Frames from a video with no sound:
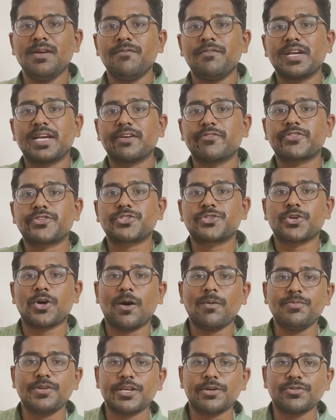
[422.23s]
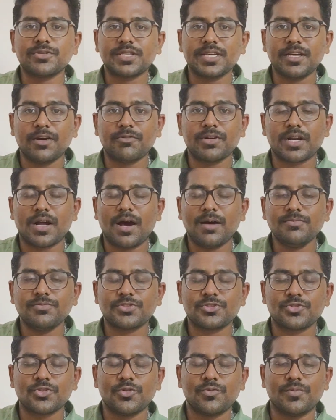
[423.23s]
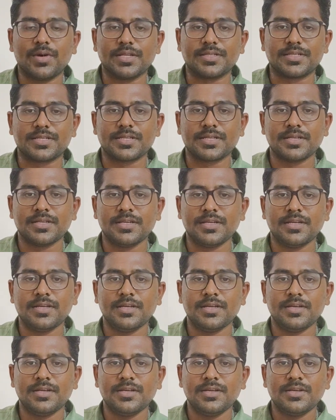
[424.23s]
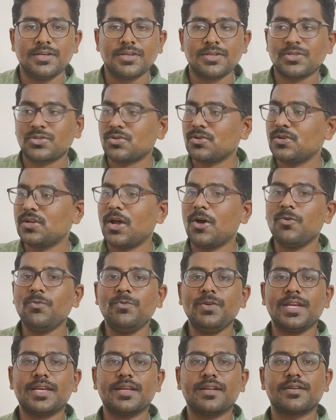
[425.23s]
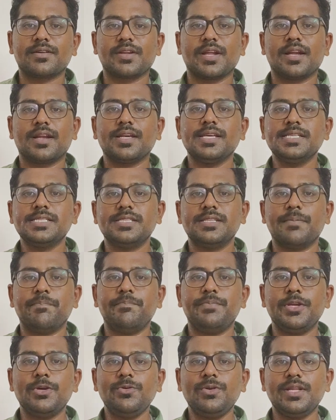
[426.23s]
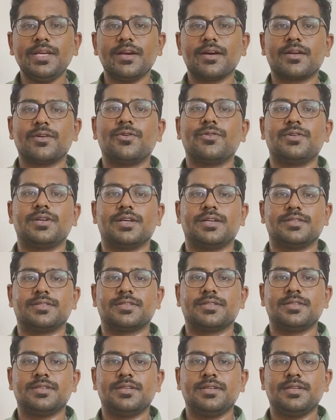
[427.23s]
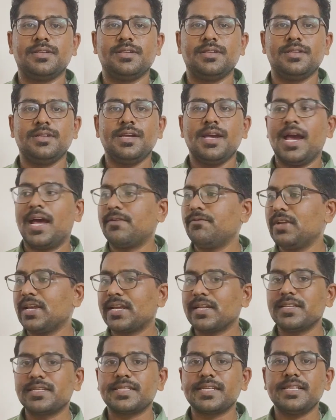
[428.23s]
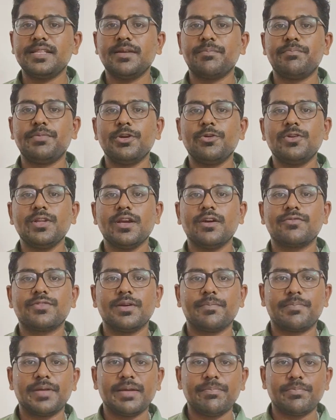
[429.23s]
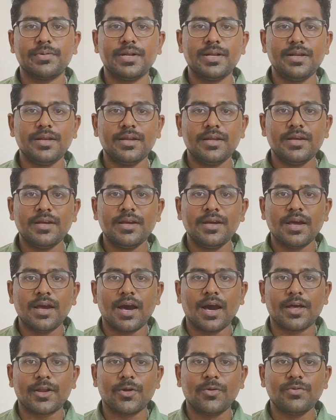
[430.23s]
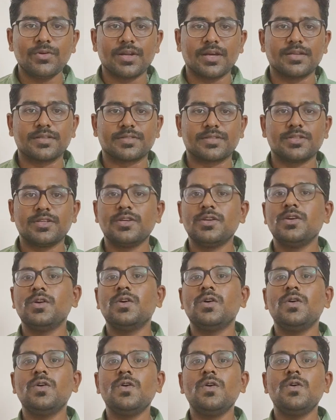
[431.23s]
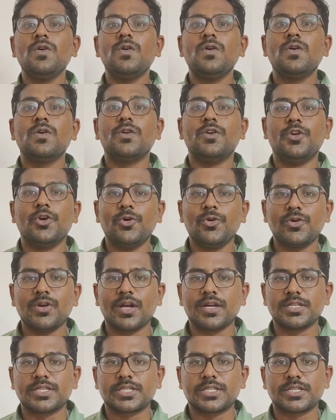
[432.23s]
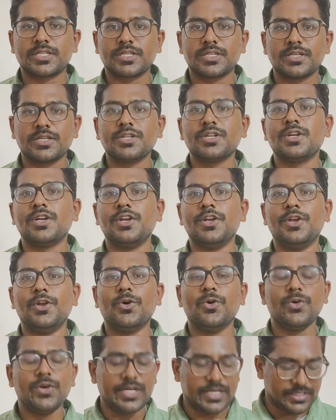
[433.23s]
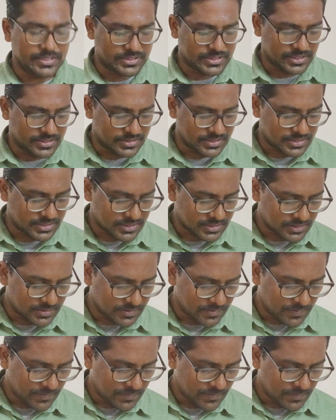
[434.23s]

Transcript: We have stopped using our arms so much. So now we can realize the beauty around us and we can see the beauty of the people around us. No rush, no engines.